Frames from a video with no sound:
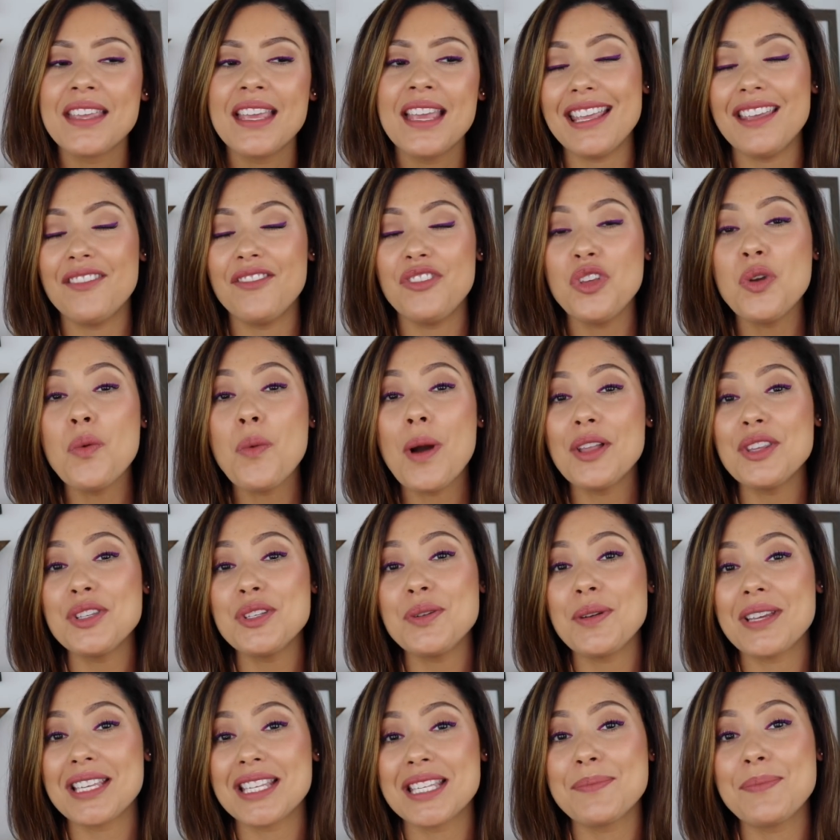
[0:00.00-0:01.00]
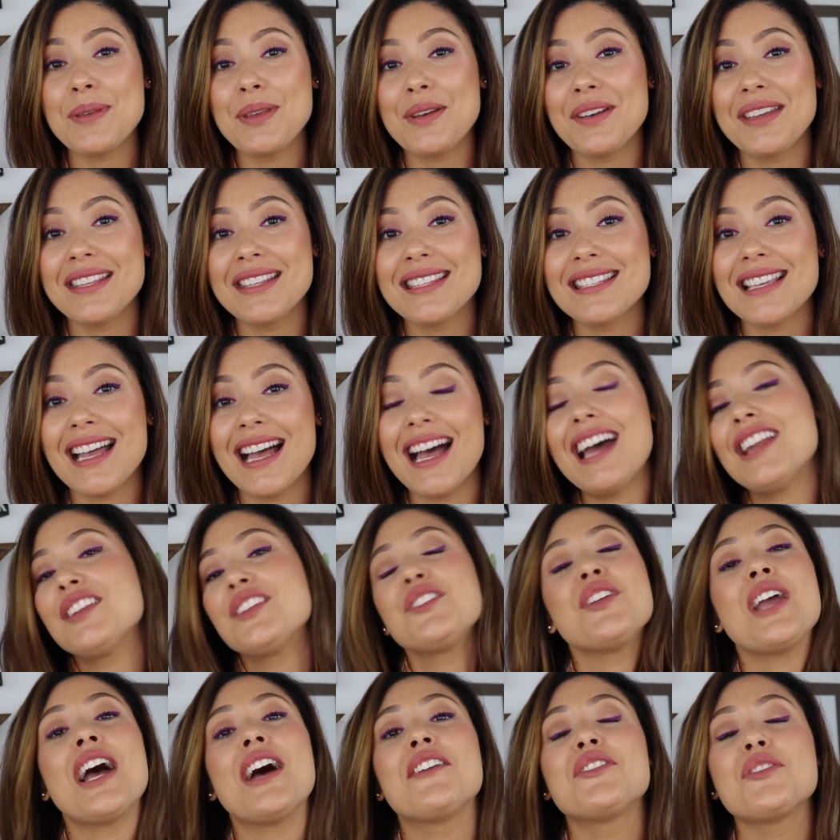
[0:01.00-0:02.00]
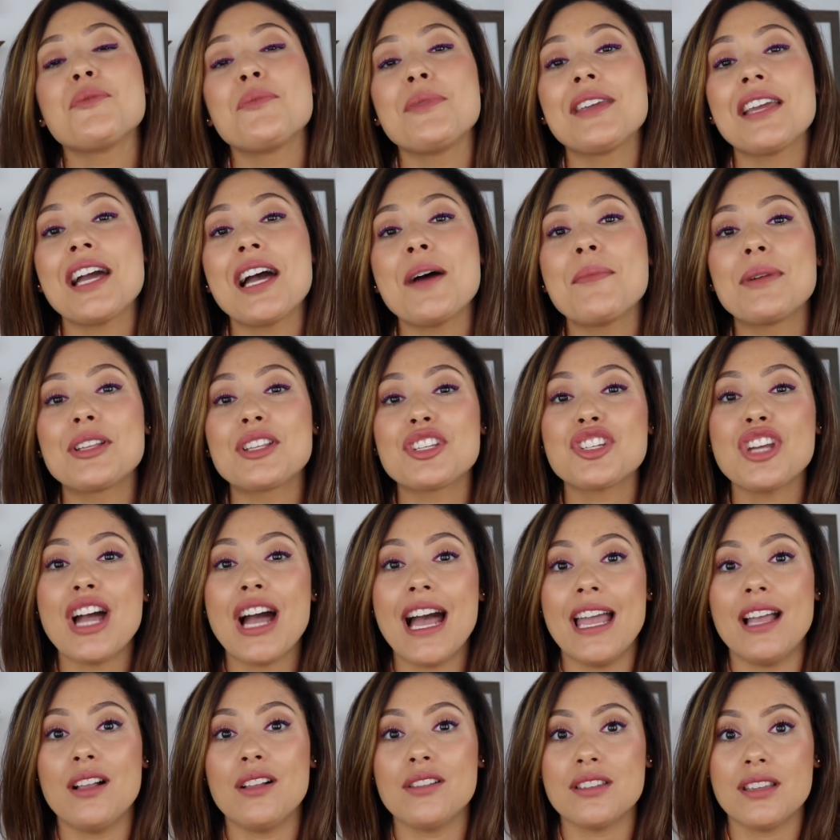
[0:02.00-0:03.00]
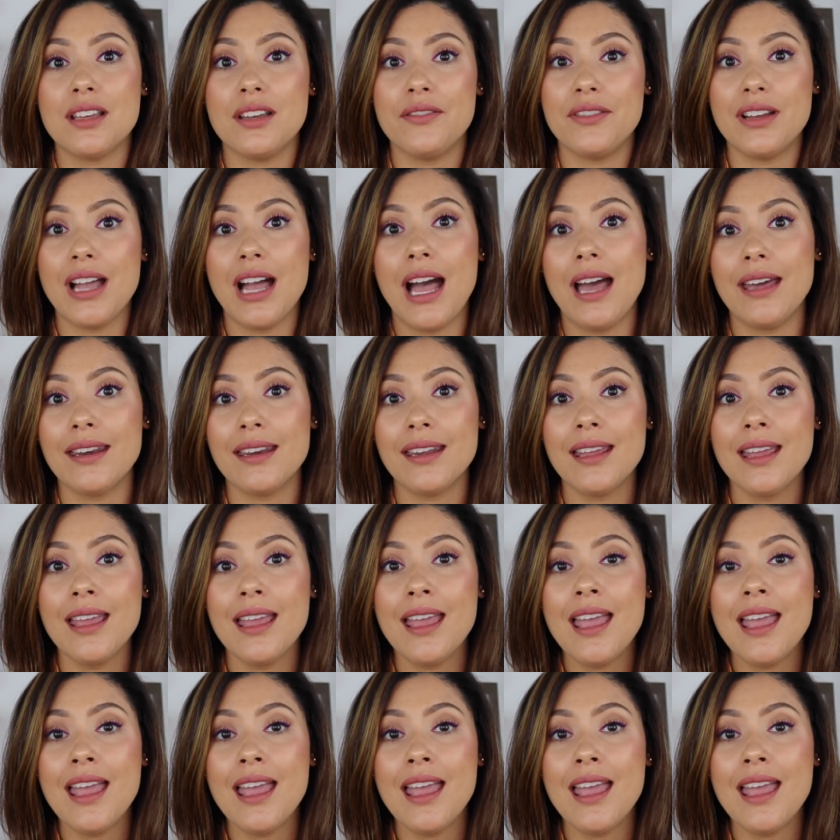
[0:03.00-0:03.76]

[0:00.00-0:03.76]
if you want to experience God, you have to become a child of God.